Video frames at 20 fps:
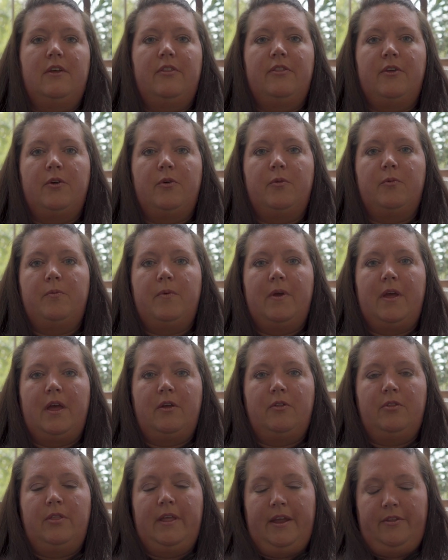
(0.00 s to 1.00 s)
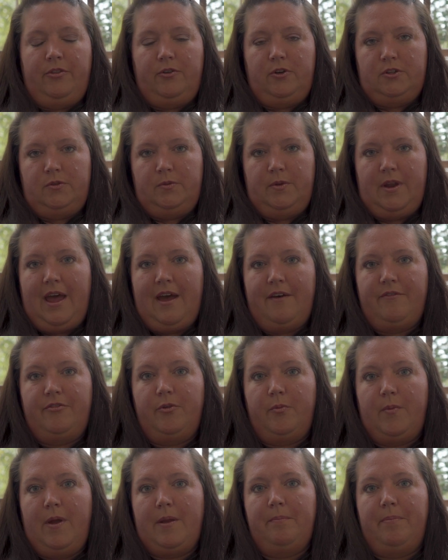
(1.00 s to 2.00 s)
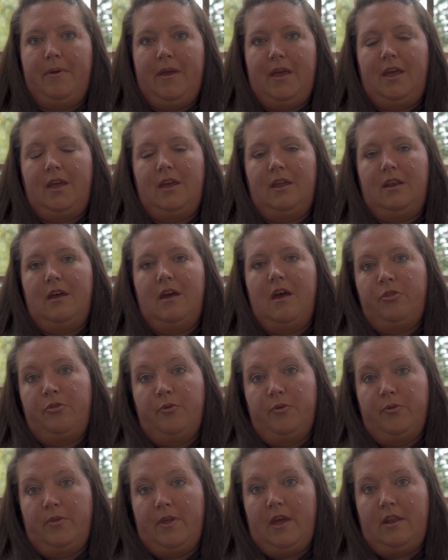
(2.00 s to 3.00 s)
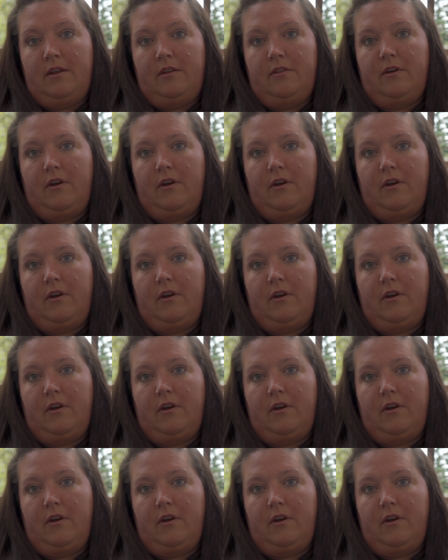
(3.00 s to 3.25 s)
the landlords would have the rent paid through the end of the